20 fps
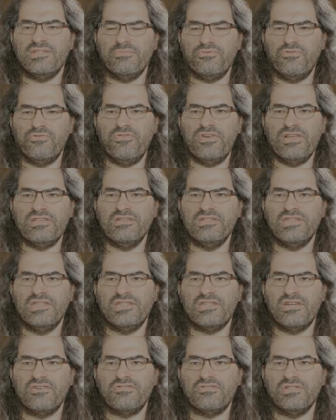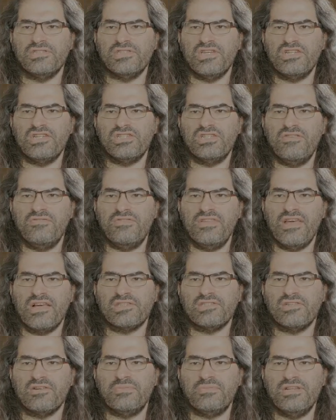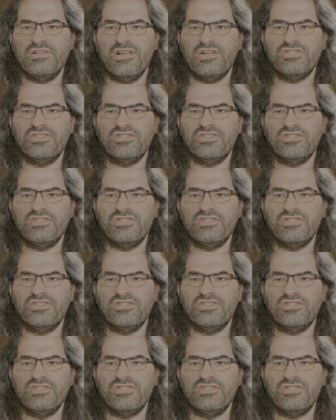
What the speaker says: is improving the decentralization of the XRP